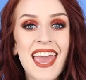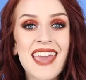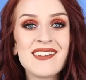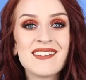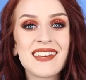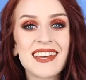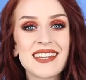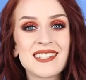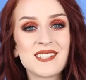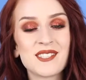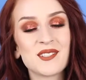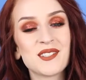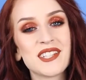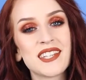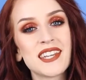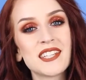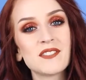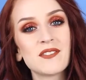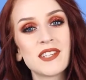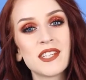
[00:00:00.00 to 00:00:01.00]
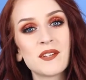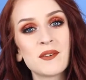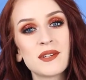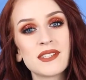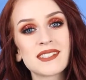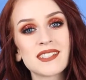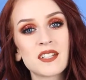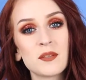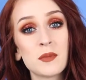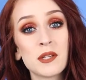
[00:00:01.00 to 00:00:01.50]
Hey you guys, so today's video
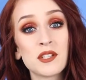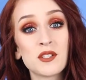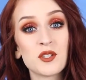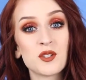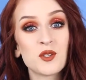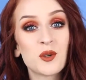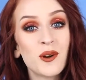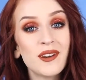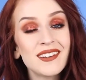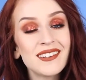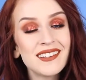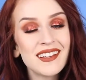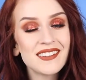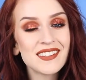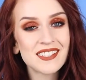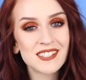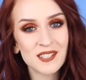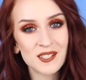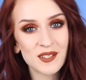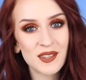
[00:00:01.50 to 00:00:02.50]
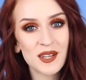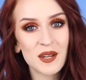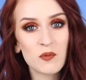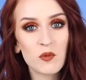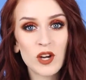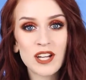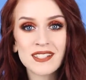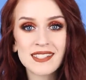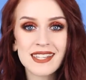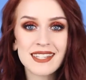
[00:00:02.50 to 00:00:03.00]
is going to be a tutorial on this look that I'm
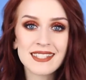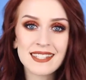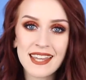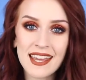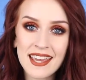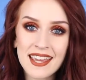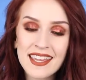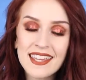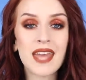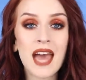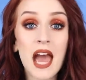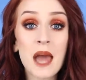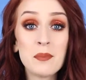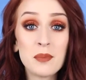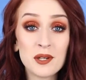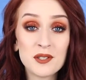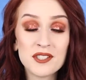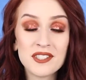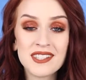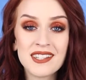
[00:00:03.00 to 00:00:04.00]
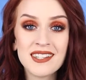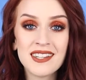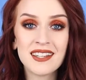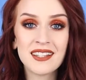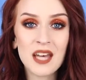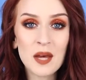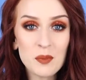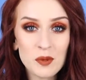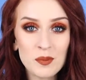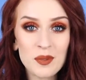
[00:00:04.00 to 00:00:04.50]
wearing today. I posted
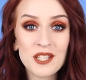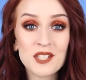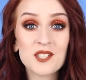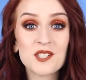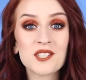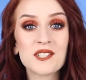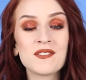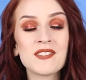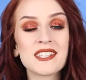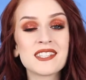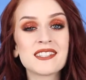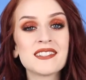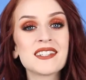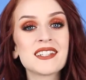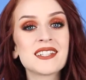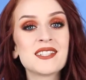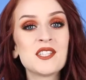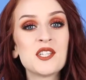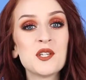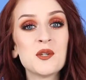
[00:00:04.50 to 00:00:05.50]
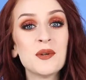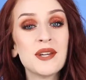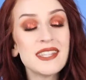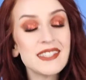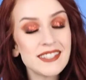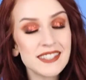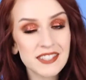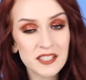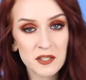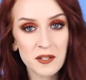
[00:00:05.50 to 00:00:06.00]
a couple pictures of this look to
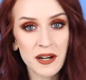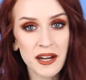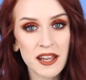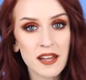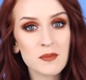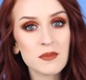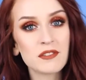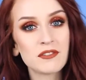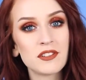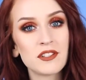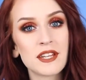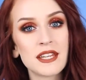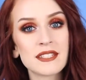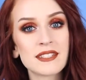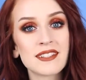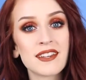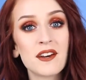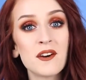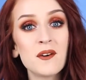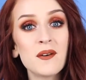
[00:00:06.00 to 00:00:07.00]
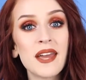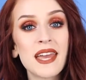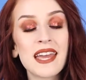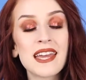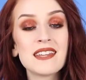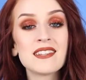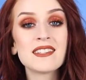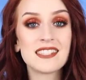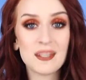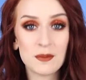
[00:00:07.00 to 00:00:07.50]
Instagram a few days ago,
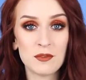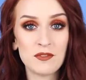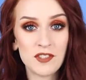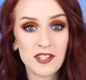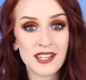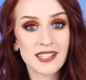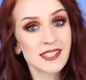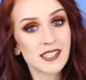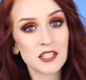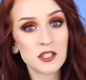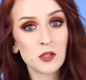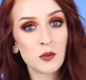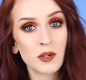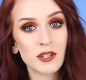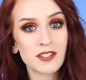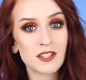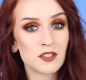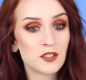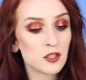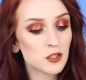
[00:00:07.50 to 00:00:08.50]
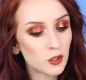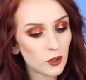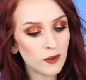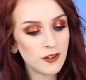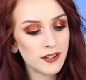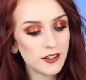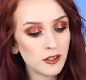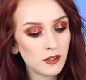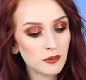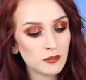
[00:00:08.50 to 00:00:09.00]
and some of you guys said you wanted a
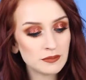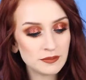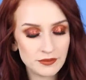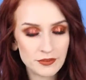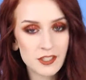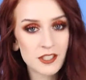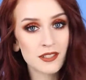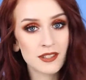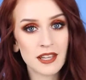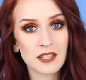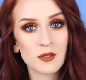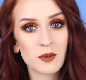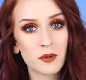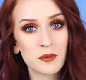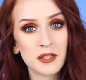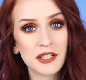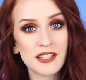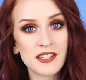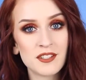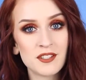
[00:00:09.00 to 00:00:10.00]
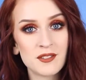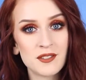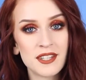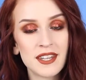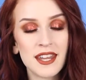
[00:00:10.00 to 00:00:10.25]
tutorial, so that's what we're going to do